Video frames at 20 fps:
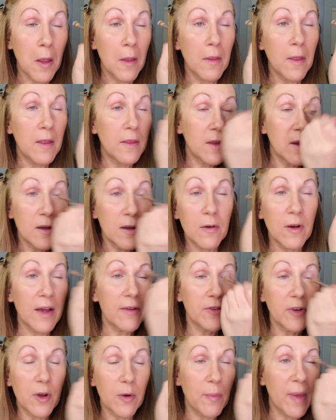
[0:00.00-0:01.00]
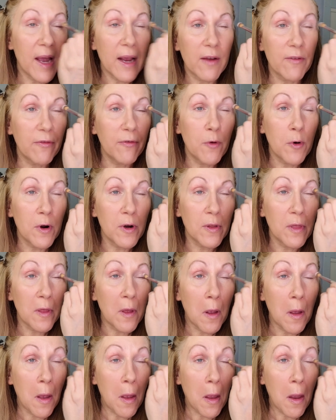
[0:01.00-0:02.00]
and then you'll have to go back and forth.
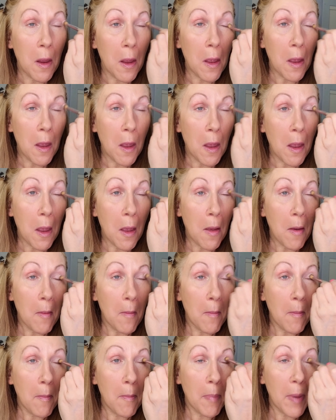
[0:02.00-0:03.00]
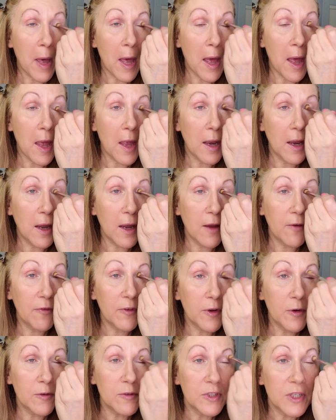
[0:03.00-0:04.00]
But if
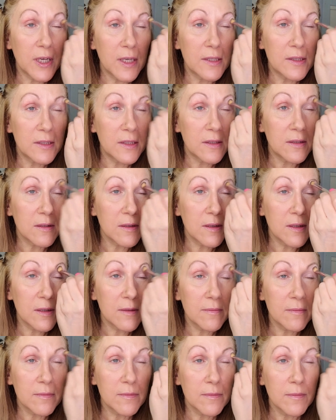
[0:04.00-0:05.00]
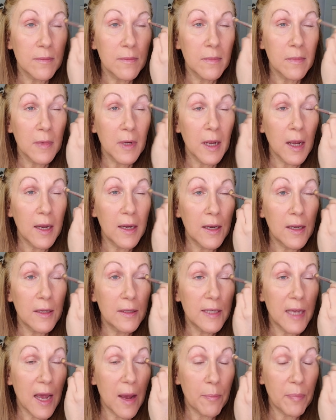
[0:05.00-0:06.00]
you just kind of
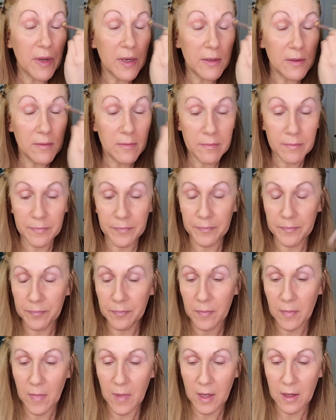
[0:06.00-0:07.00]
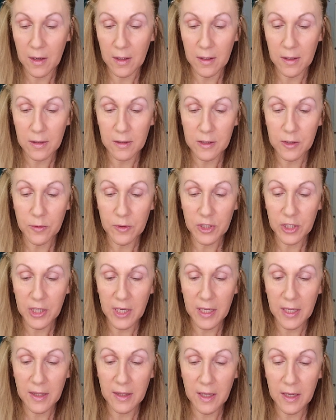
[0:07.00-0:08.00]
tap and squish it
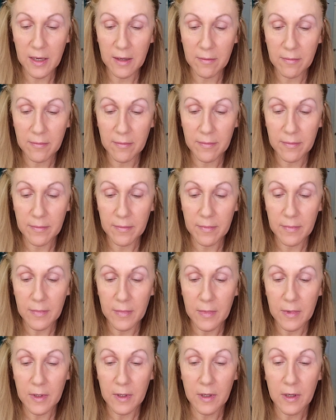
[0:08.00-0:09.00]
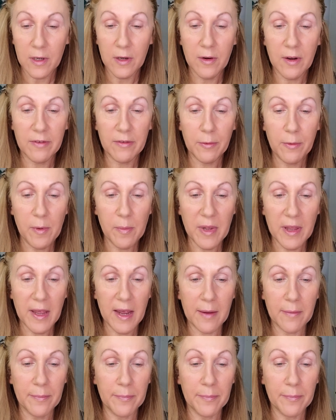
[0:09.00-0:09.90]
in, then you don't have to worry about that.